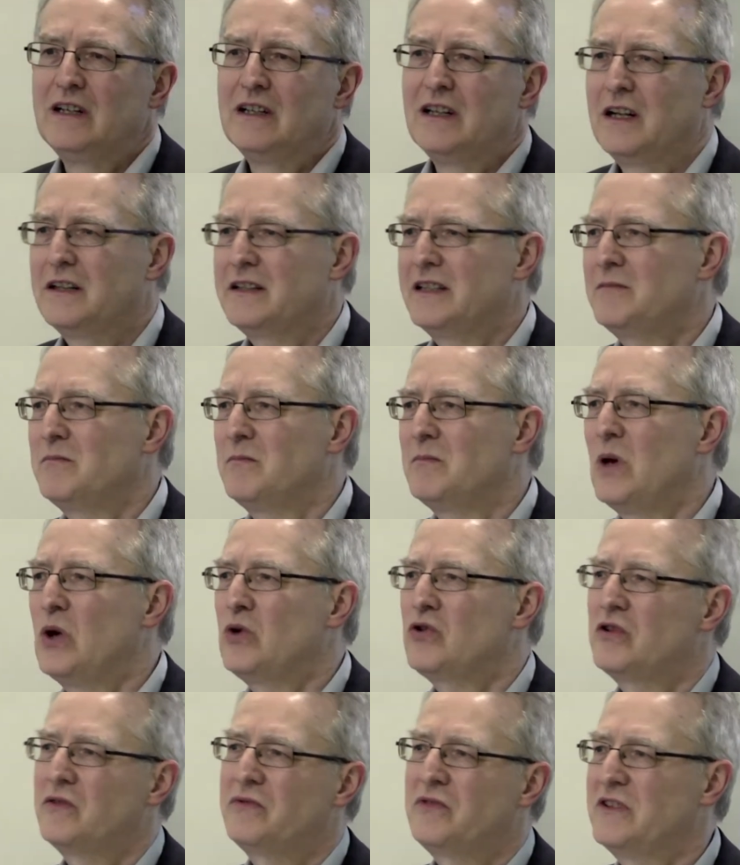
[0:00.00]
I think
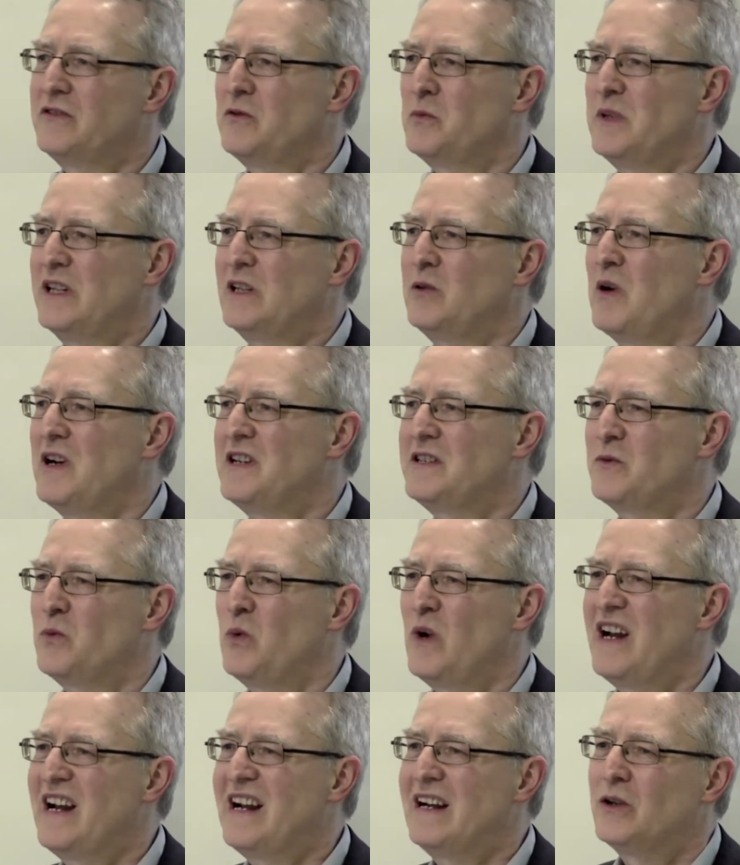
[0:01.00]
most of us would be quite
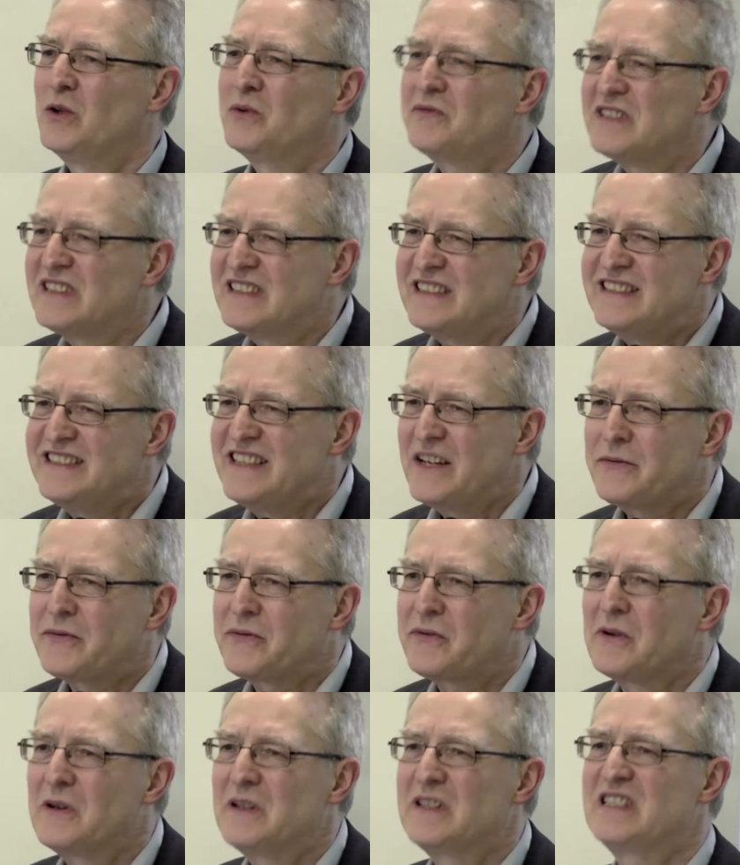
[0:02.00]
aware of the
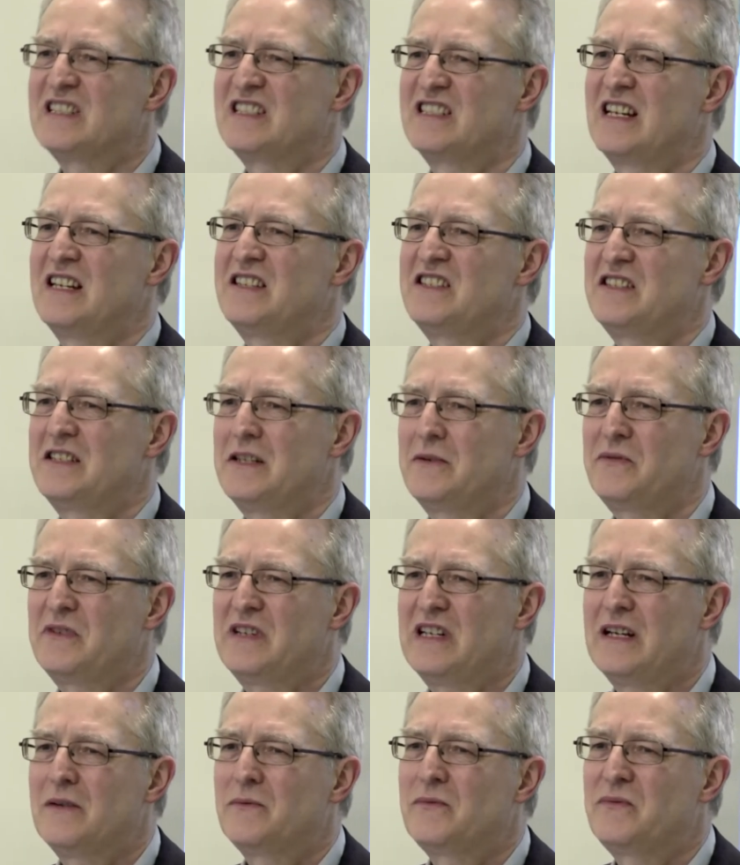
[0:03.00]
different
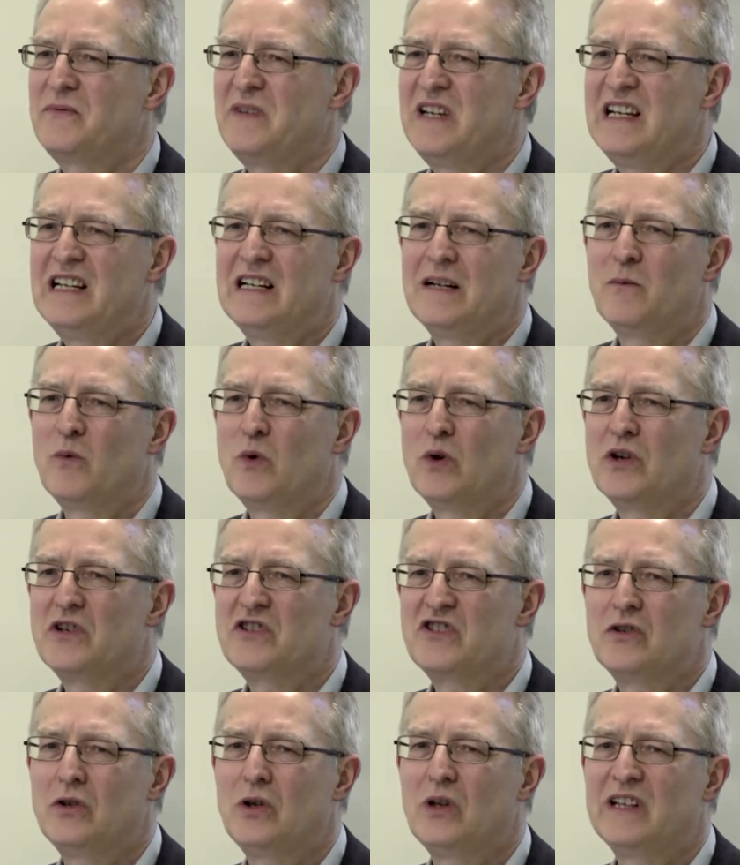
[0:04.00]
sensitivity and feel and words
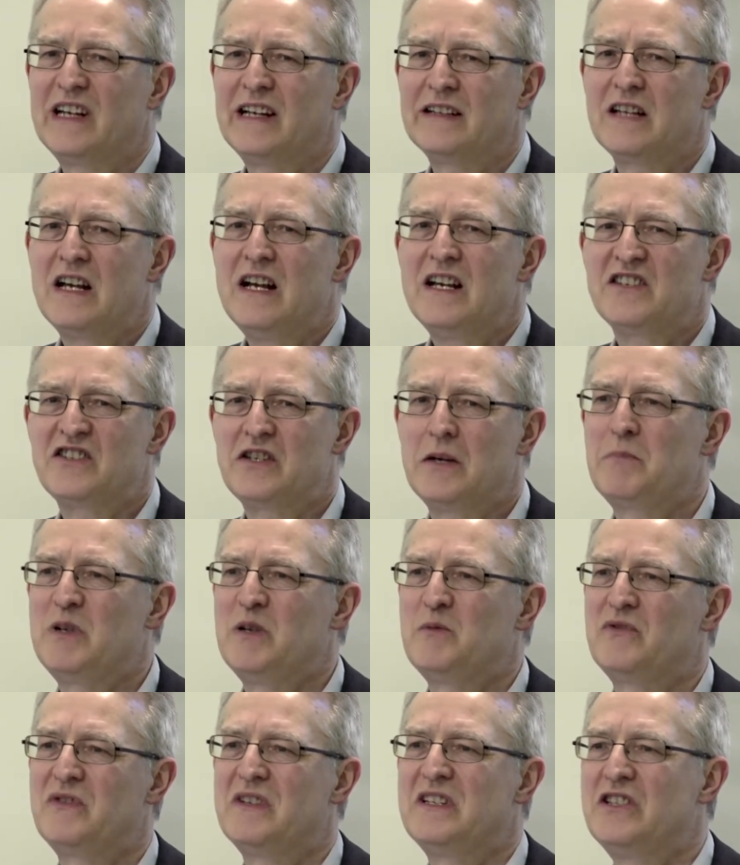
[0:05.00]
and all that simply
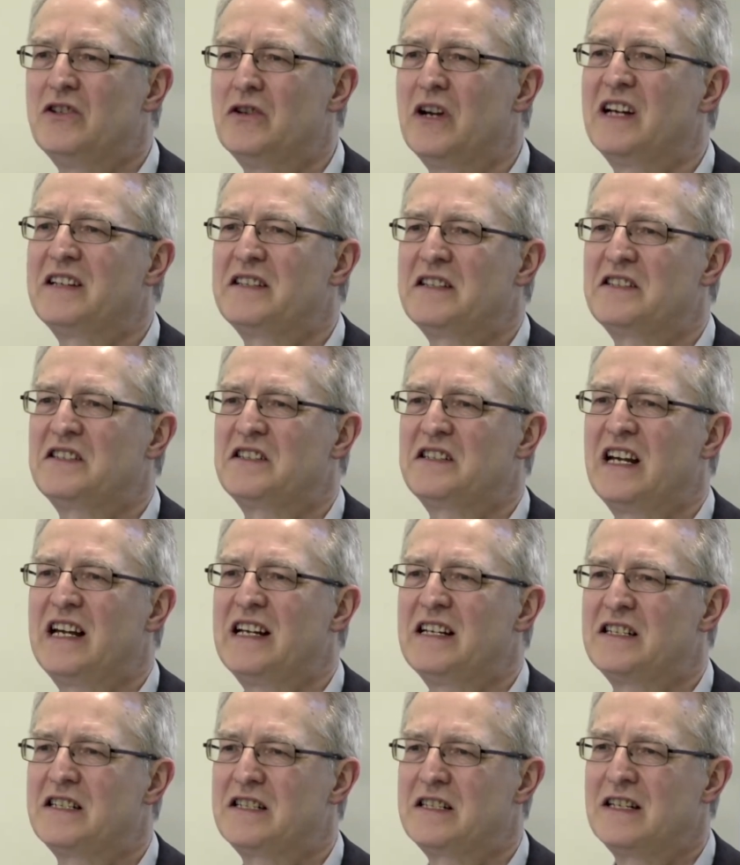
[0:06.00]
between the United
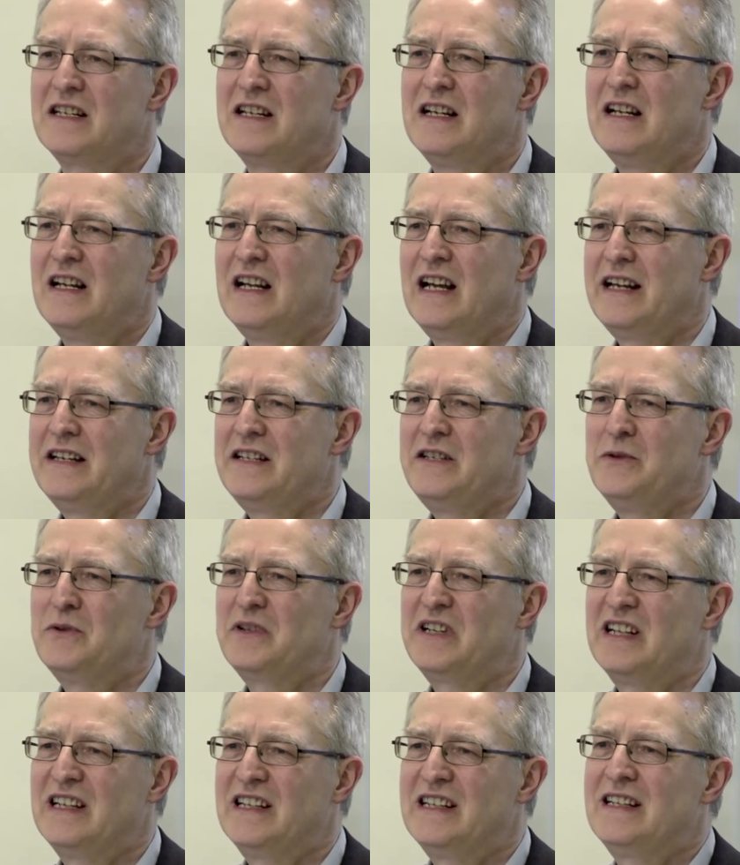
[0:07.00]
States and the
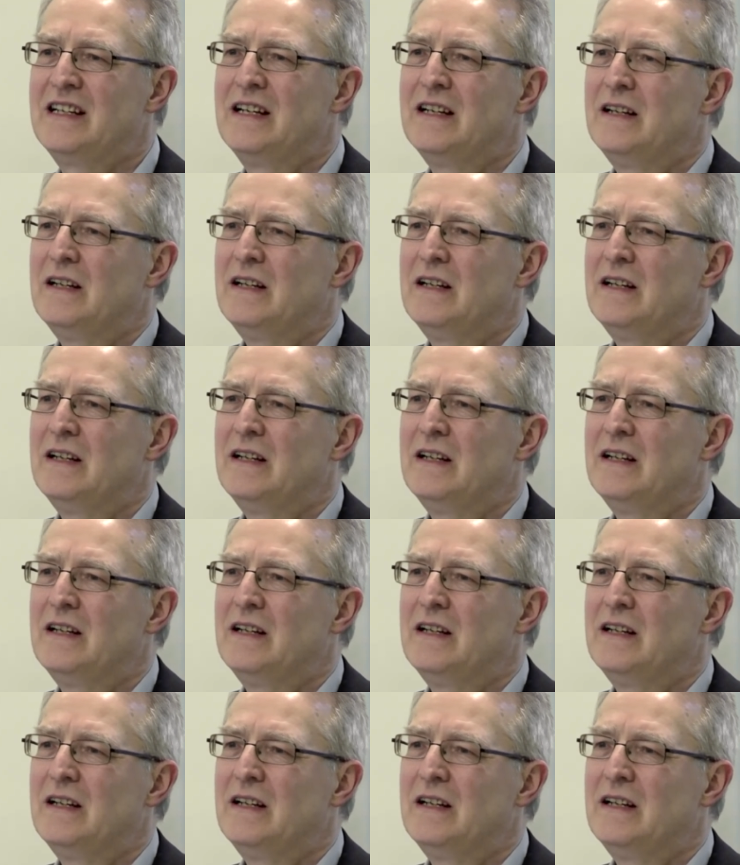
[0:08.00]
UK